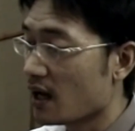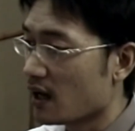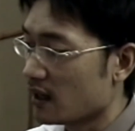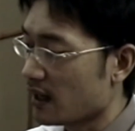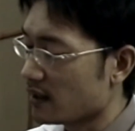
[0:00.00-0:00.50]

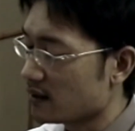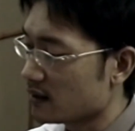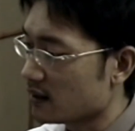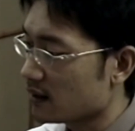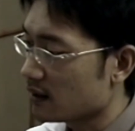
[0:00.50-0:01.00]
And
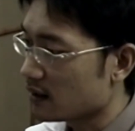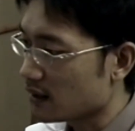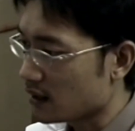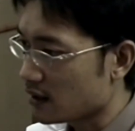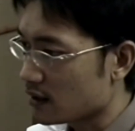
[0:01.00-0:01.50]

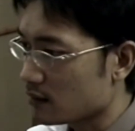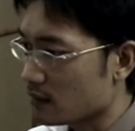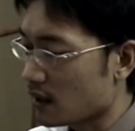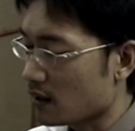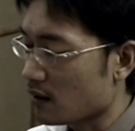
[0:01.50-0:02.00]

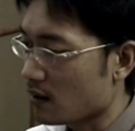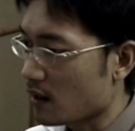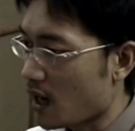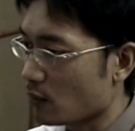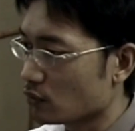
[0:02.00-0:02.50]
I
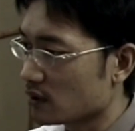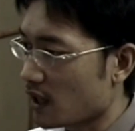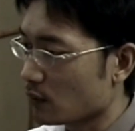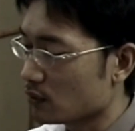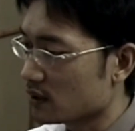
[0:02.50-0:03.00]

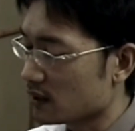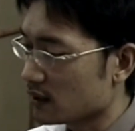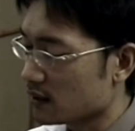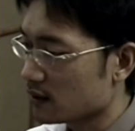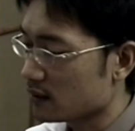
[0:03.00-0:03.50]
would
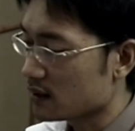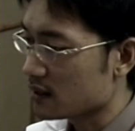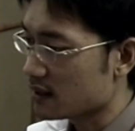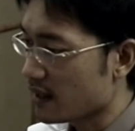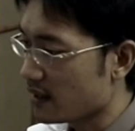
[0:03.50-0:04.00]

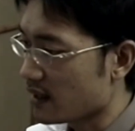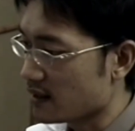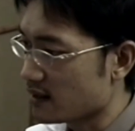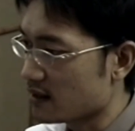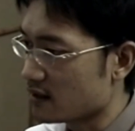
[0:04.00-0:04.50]
say that this
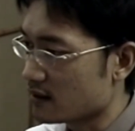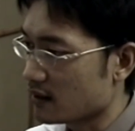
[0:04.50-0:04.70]
is